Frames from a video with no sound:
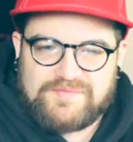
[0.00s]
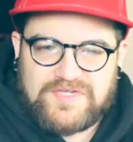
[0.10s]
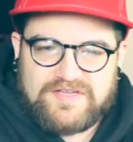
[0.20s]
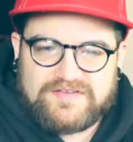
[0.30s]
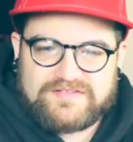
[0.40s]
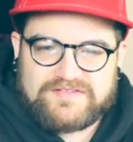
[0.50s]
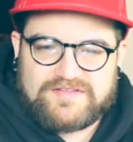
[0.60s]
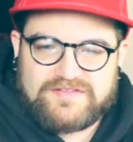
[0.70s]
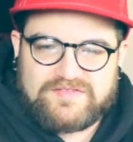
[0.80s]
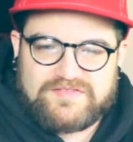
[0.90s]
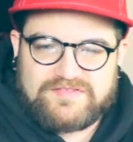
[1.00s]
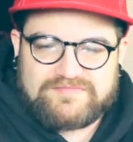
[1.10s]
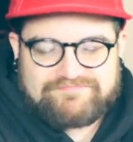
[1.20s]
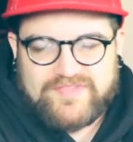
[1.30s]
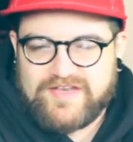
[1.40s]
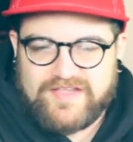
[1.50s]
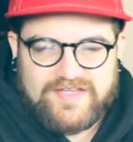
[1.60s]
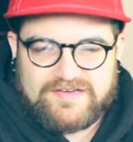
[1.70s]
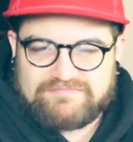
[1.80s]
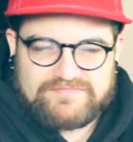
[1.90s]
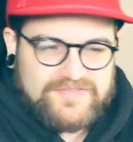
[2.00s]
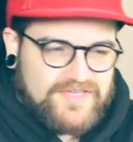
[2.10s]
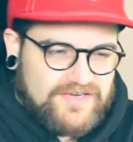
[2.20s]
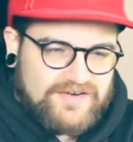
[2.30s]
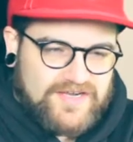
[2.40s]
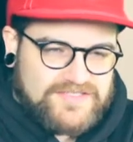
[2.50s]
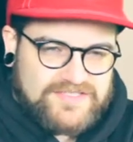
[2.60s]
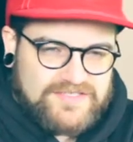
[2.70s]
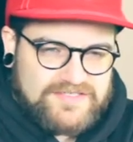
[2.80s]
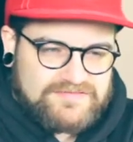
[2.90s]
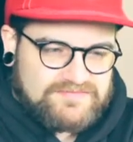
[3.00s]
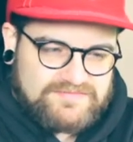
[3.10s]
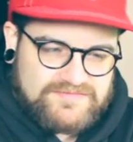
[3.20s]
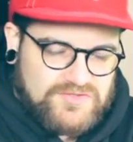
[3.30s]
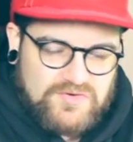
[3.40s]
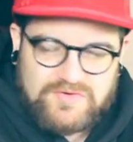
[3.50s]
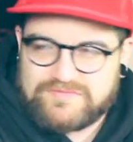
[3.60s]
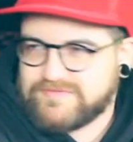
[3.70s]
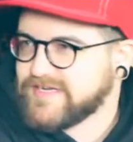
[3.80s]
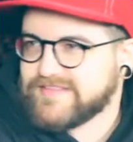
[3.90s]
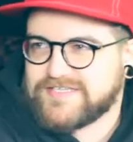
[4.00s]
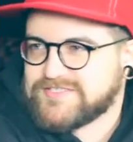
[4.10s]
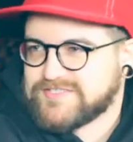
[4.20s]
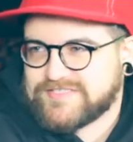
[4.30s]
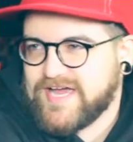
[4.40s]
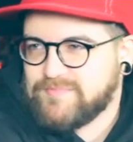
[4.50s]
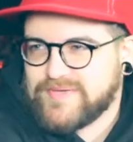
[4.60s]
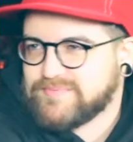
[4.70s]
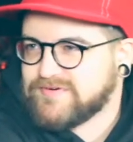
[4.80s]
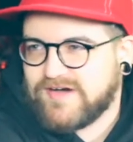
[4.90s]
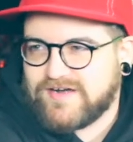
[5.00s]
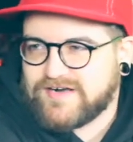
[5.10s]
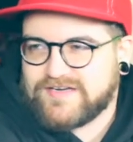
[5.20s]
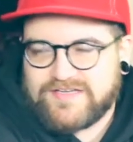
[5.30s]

I mean, and again, the internet's gonna troll. Like that's just how people are.